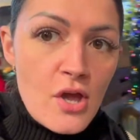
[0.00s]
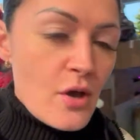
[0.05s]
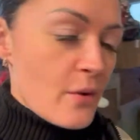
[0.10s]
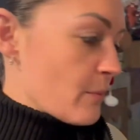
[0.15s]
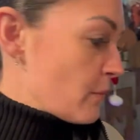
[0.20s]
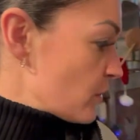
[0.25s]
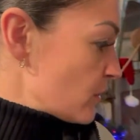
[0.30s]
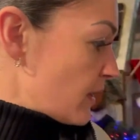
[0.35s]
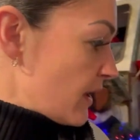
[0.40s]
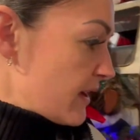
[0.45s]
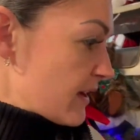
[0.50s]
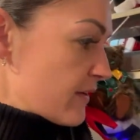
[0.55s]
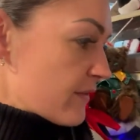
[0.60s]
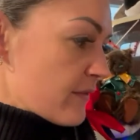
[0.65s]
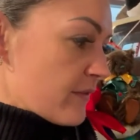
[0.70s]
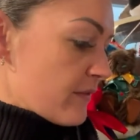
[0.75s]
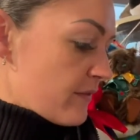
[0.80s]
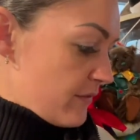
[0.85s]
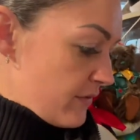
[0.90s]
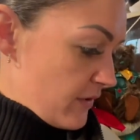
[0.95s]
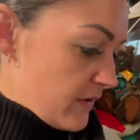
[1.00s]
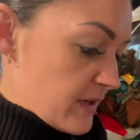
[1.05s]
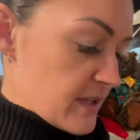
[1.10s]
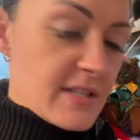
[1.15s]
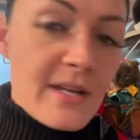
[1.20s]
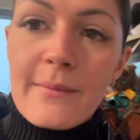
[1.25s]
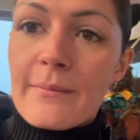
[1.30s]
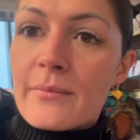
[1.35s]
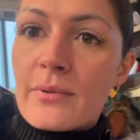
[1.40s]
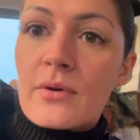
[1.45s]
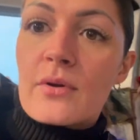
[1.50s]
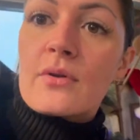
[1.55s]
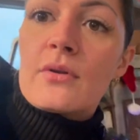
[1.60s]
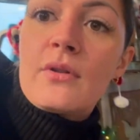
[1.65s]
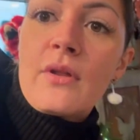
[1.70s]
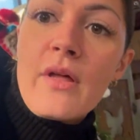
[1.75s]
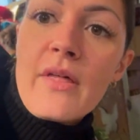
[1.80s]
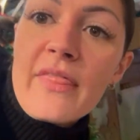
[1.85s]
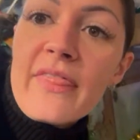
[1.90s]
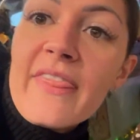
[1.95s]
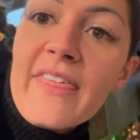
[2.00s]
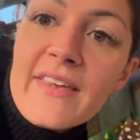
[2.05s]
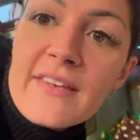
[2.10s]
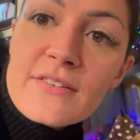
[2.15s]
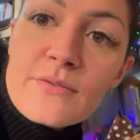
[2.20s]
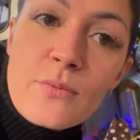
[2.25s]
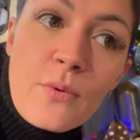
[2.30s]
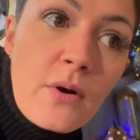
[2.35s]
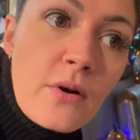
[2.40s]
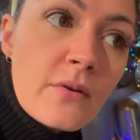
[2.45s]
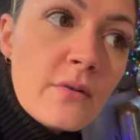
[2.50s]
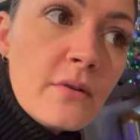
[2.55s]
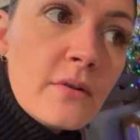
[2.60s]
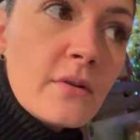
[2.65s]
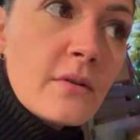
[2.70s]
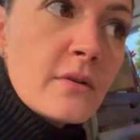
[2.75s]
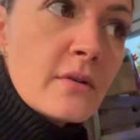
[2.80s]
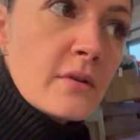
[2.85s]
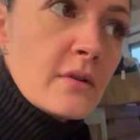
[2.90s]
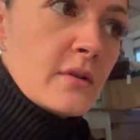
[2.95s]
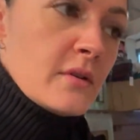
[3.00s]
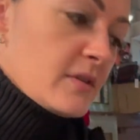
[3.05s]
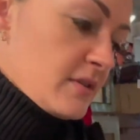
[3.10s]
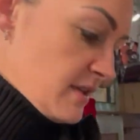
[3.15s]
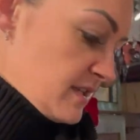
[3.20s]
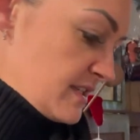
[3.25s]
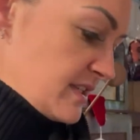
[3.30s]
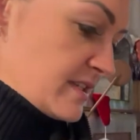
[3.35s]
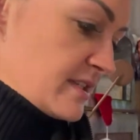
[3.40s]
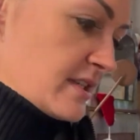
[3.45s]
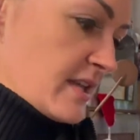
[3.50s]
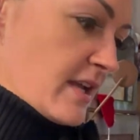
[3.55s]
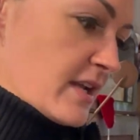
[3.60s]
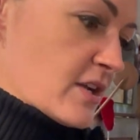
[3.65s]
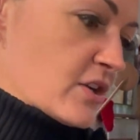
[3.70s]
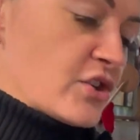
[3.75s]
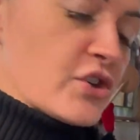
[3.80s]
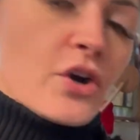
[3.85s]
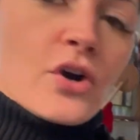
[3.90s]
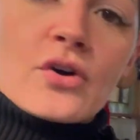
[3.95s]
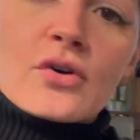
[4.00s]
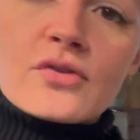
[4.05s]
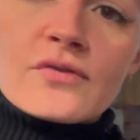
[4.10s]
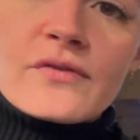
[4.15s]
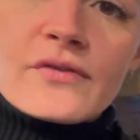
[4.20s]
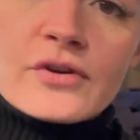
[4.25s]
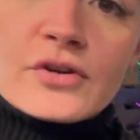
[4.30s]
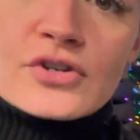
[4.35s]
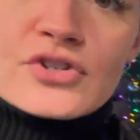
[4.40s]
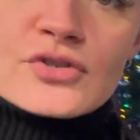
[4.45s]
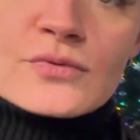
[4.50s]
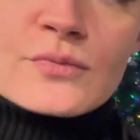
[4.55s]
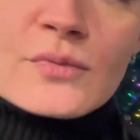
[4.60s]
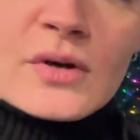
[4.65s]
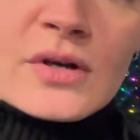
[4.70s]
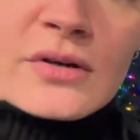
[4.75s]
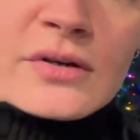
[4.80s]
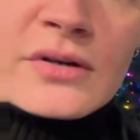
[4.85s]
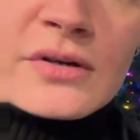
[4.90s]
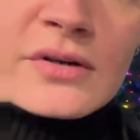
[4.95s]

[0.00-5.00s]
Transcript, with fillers: But like, for example, this one. This is like a dog version one.